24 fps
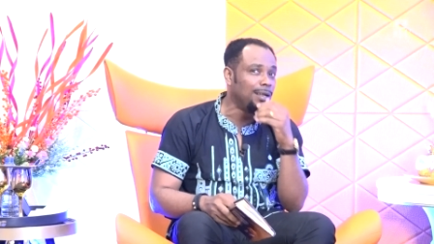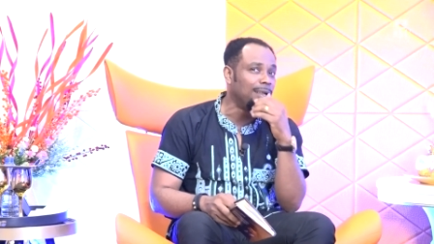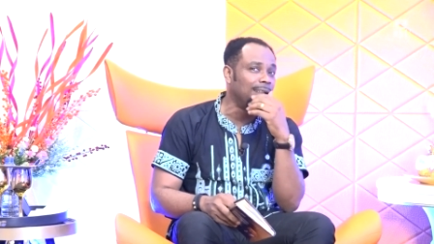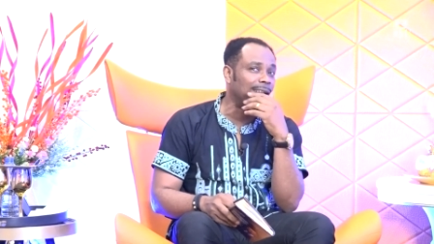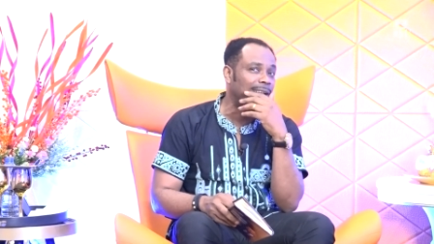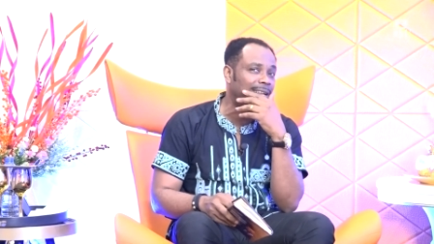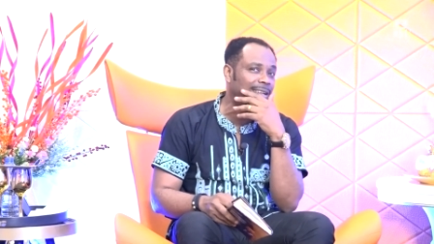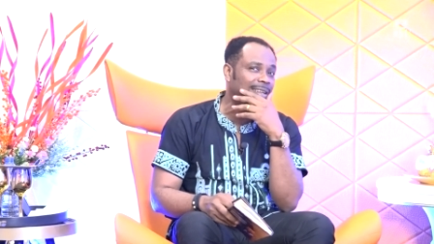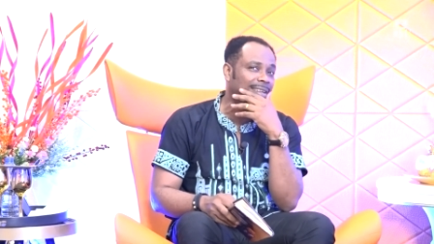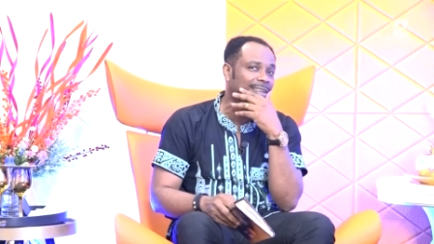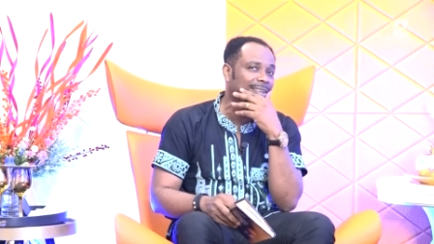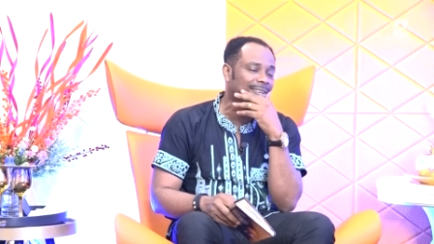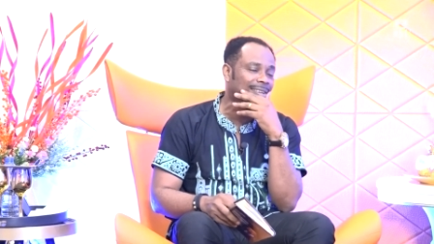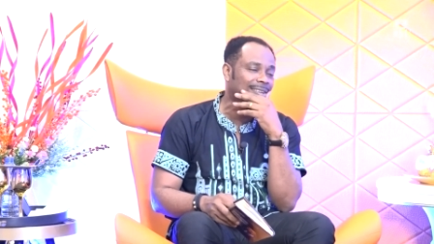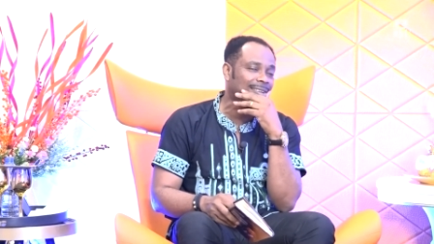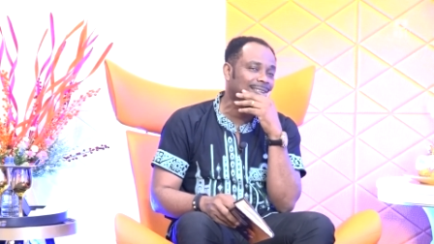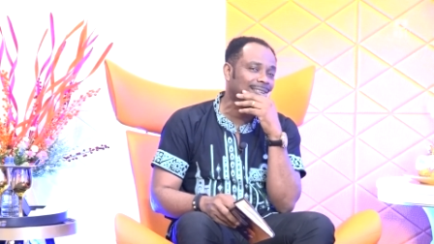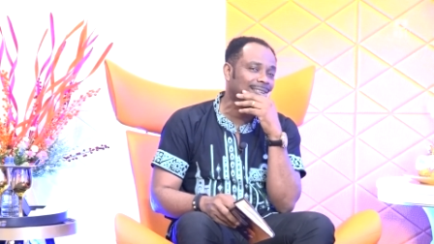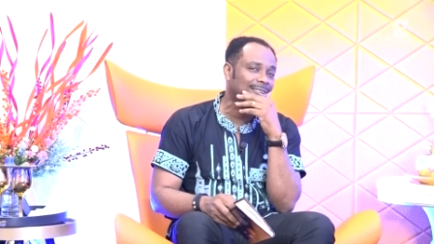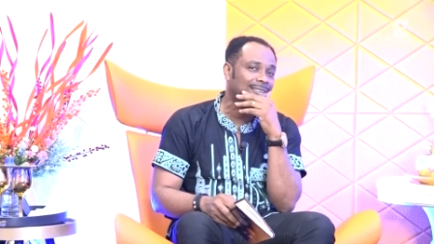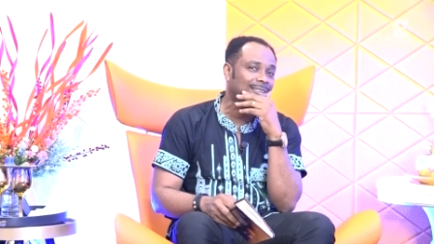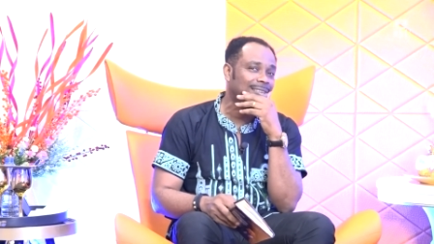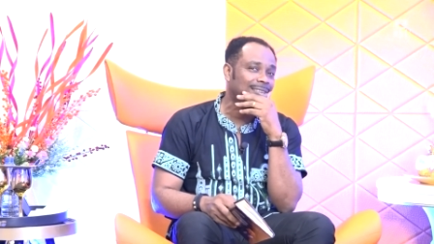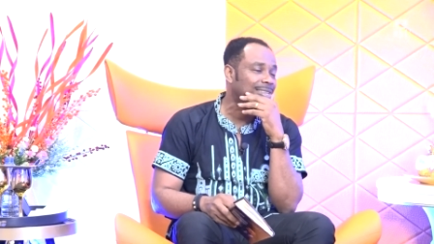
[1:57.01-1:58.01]

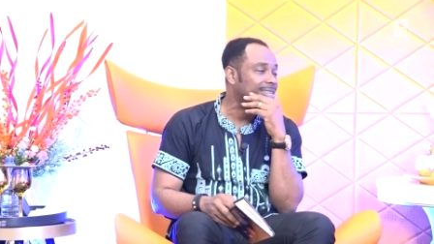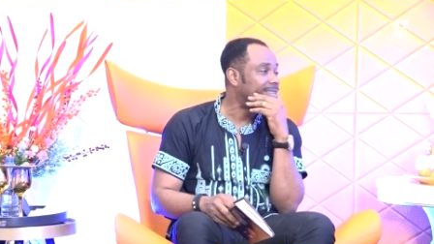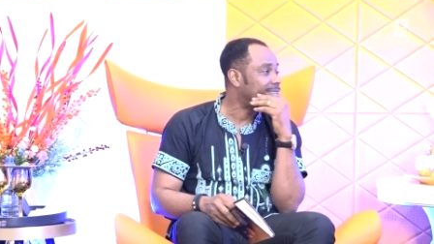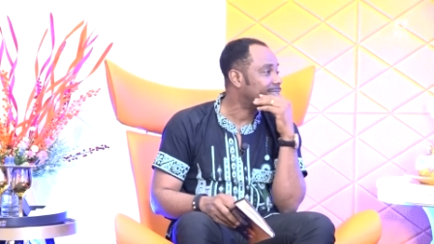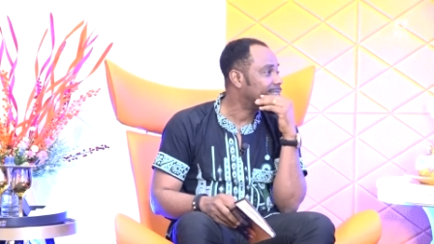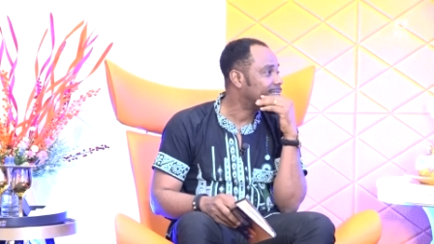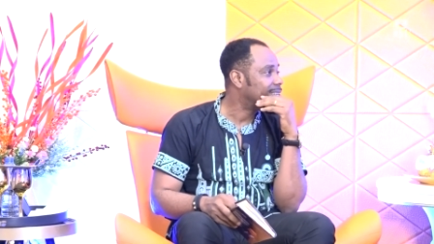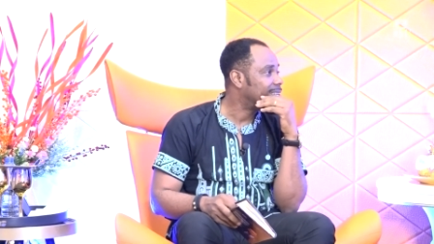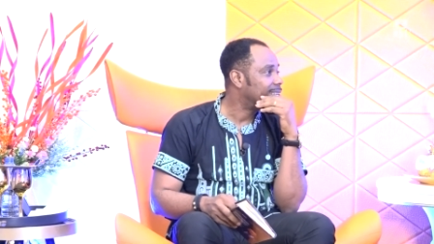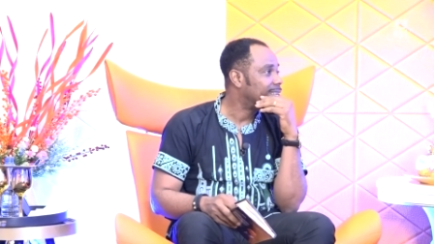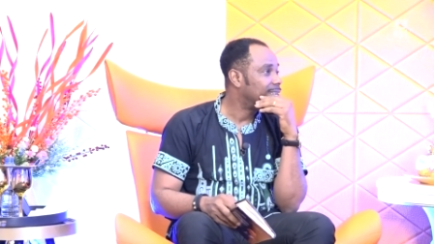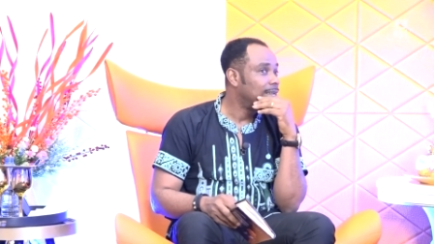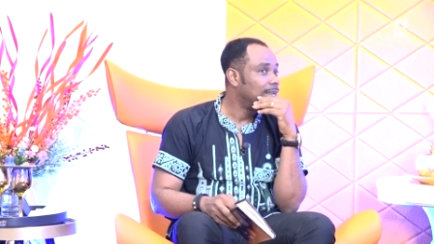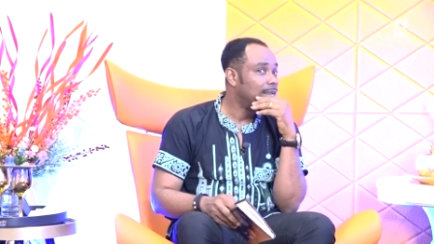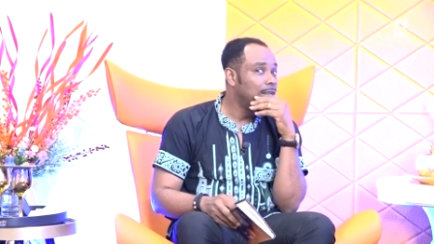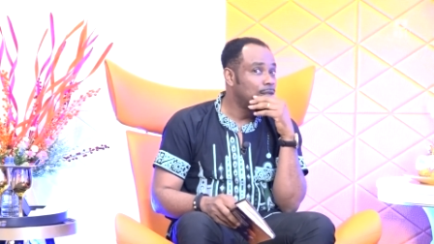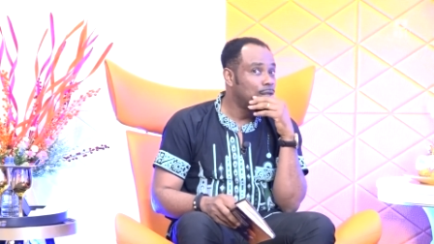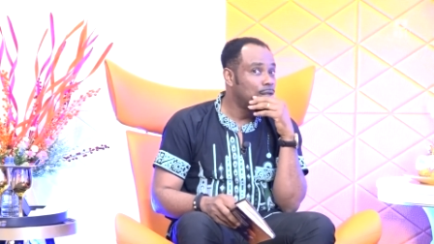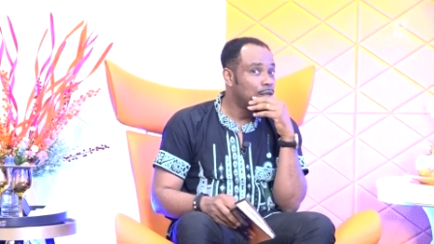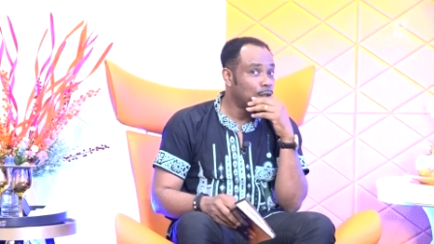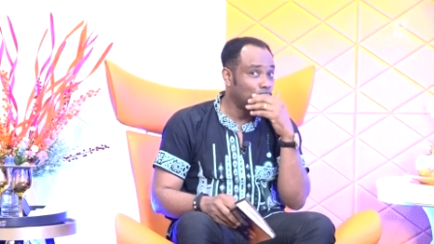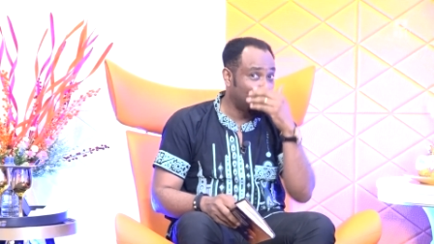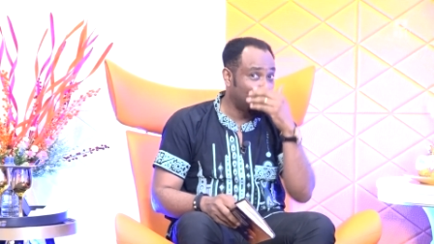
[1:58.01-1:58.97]
mm. Mm.